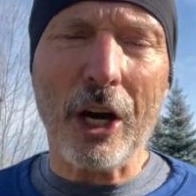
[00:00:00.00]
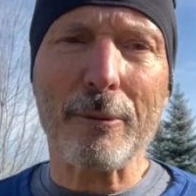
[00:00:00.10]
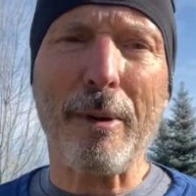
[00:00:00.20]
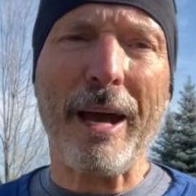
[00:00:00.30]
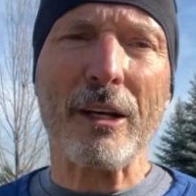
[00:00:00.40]

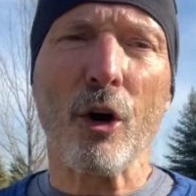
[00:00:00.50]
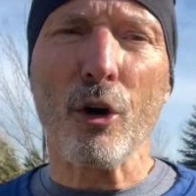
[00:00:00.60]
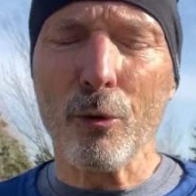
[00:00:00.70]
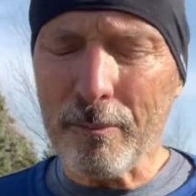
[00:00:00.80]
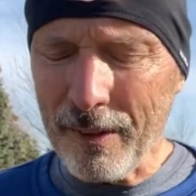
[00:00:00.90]
back
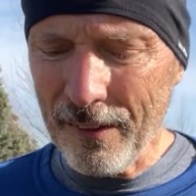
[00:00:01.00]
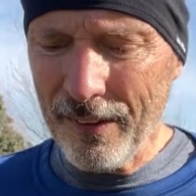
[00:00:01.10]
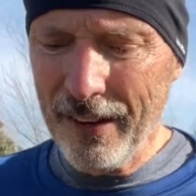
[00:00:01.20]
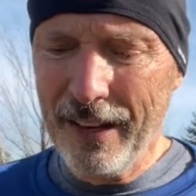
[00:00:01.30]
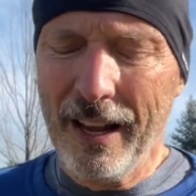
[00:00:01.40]
home.
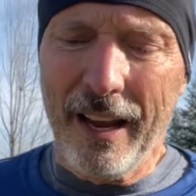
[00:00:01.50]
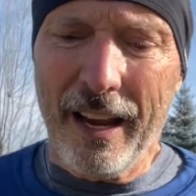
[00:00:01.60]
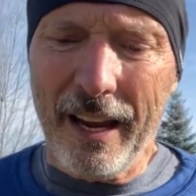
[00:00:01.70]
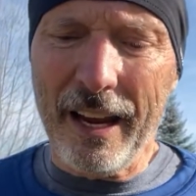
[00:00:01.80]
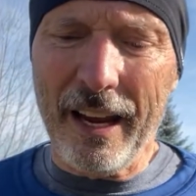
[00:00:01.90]

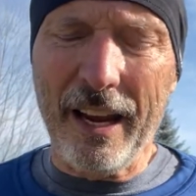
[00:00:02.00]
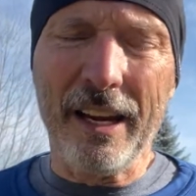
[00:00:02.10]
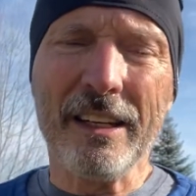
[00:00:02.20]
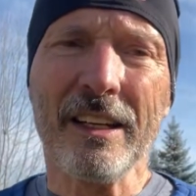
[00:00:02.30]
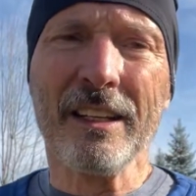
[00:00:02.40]

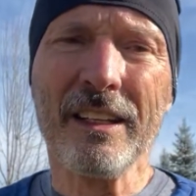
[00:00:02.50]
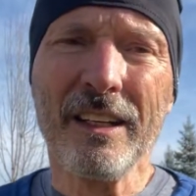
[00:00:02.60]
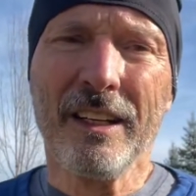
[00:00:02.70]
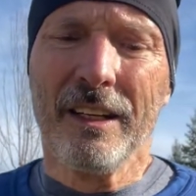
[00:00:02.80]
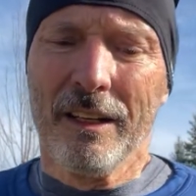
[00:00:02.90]
And
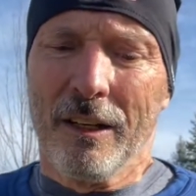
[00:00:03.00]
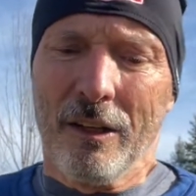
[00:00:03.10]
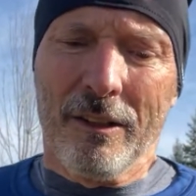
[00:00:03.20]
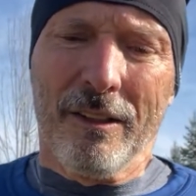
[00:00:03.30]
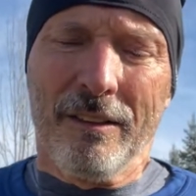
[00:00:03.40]

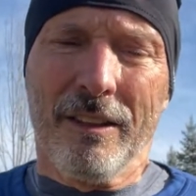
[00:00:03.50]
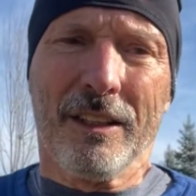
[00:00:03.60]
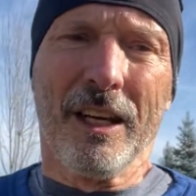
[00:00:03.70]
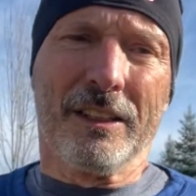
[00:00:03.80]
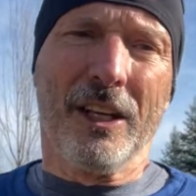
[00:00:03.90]

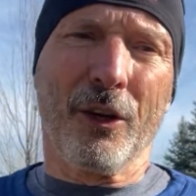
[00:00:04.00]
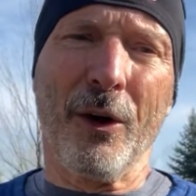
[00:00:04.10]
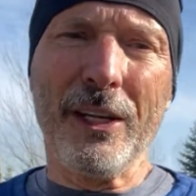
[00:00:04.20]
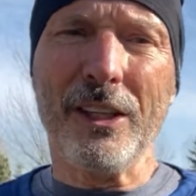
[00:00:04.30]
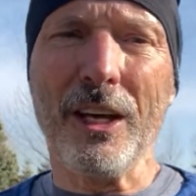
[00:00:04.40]
the
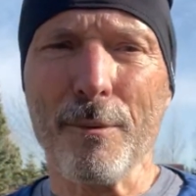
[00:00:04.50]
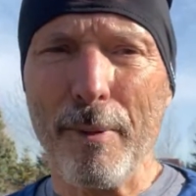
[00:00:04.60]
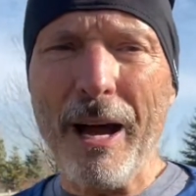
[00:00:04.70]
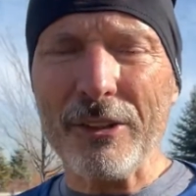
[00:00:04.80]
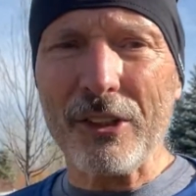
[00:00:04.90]
great thing
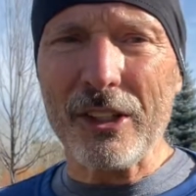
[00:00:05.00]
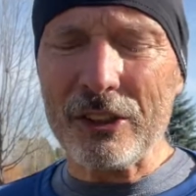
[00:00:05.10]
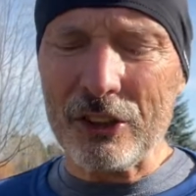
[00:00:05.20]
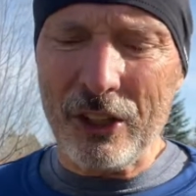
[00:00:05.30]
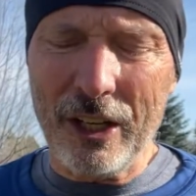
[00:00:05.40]
about
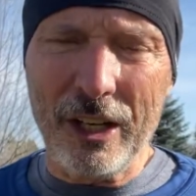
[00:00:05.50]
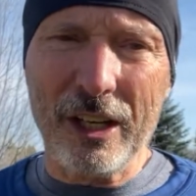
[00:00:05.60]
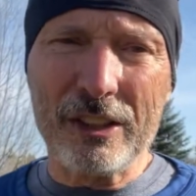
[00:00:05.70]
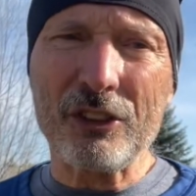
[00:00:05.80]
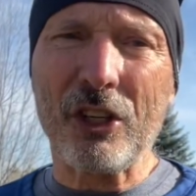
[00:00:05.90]
this
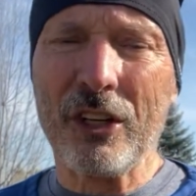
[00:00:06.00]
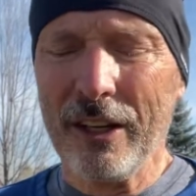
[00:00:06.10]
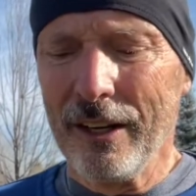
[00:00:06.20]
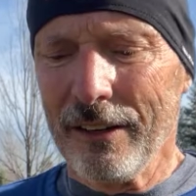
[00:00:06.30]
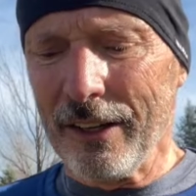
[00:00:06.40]
is
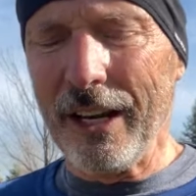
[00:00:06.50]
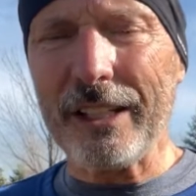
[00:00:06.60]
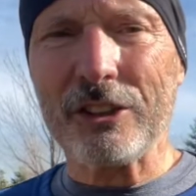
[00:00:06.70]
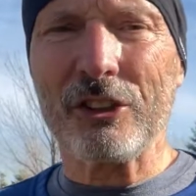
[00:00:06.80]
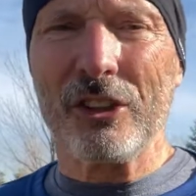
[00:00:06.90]

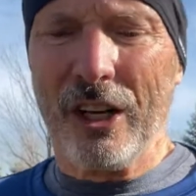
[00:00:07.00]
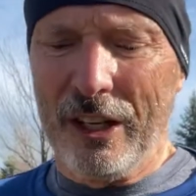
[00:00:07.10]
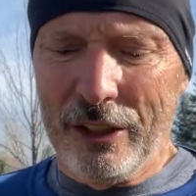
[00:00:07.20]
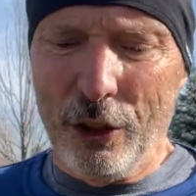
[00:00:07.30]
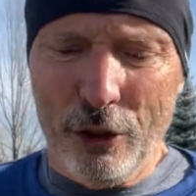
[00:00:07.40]

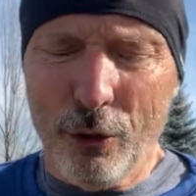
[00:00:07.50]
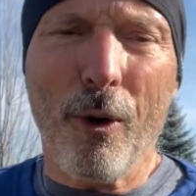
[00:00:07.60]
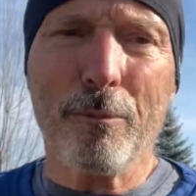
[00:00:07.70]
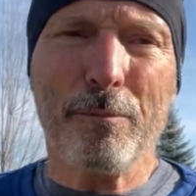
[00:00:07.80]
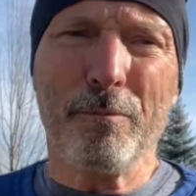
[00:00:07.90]
you
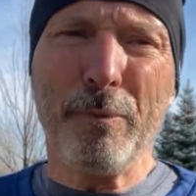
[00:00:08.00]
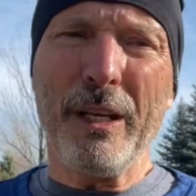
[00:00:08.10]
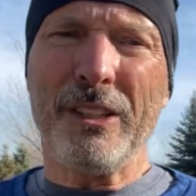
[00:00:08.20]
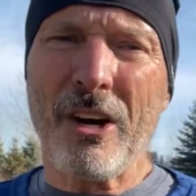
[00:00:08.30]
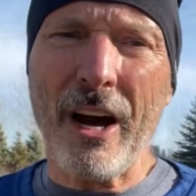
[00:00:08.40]
won't
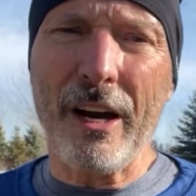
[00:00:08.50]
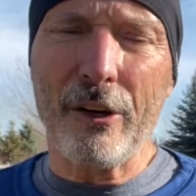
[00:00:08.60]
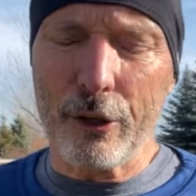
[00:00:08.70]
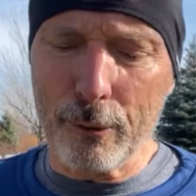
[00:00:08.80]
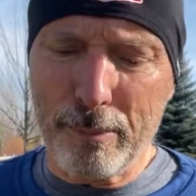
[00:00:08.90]
be
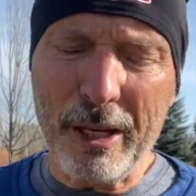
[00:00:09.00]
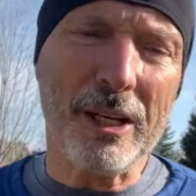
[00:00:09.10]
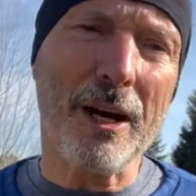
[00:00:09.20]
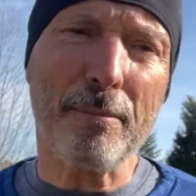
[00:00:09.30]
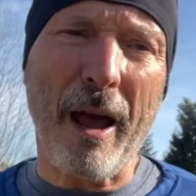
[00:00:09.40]
tired or beat
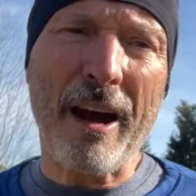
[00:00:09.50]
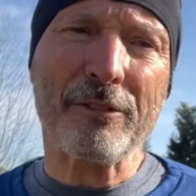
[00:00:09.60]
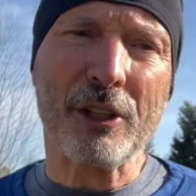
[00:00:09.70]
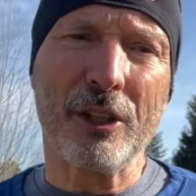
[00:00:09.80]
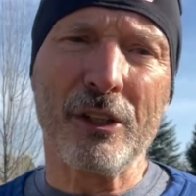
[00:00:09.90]
up
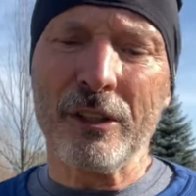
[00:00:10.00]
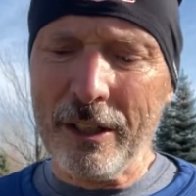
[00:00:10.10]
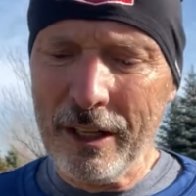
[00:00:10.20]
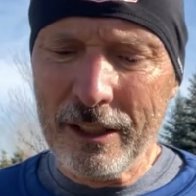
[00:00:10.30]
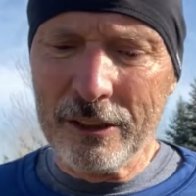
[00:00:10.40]
after
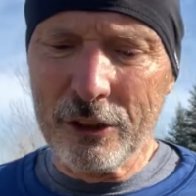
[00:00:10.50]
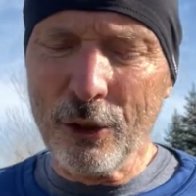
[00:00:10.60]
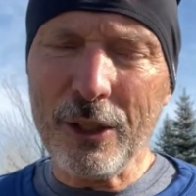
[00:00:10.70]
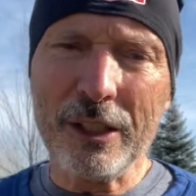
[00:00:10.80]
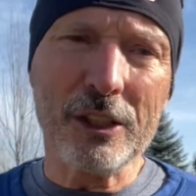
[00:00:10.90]

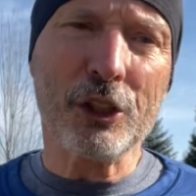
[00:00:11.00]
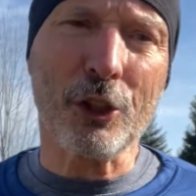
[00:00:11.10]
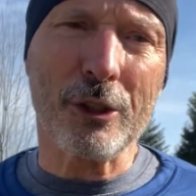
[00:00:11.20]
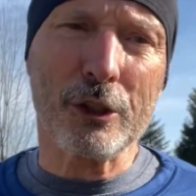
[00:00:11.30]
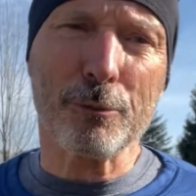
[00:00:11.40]
doing these
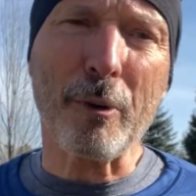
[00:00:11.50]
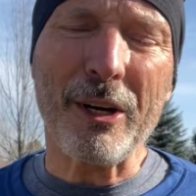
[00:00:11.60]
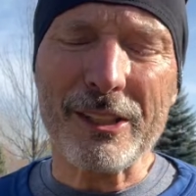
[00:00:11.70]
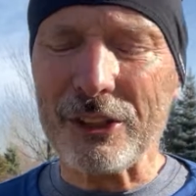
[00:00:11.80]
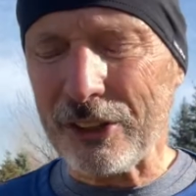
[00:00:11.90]
short
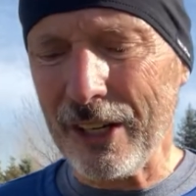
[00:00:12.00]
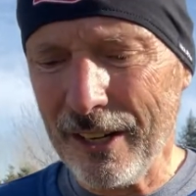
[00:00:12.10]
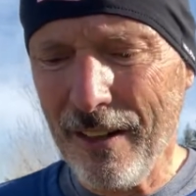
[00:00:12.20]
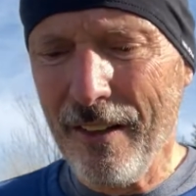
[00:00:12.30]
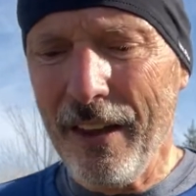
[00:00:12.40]
sprints,
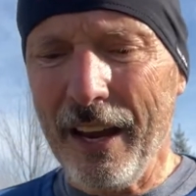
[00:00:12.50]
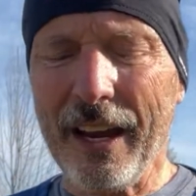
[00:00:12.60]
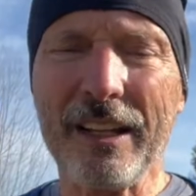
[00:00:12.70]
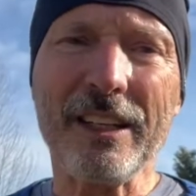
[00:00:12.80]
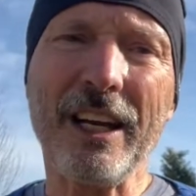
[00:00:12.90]

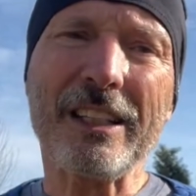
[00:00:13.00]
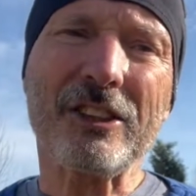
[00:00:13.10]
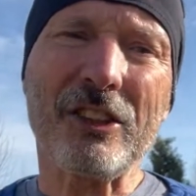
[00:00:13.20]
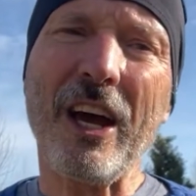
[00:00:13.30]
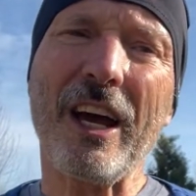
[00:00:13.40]
and the
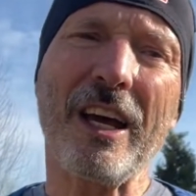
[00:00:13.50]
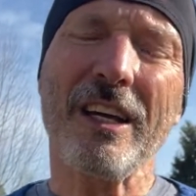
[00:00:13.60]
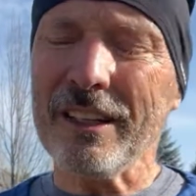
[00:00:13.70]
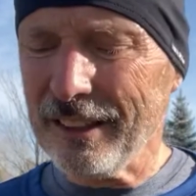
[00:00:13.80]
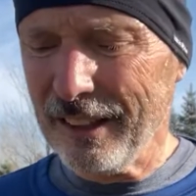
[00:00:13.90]
next day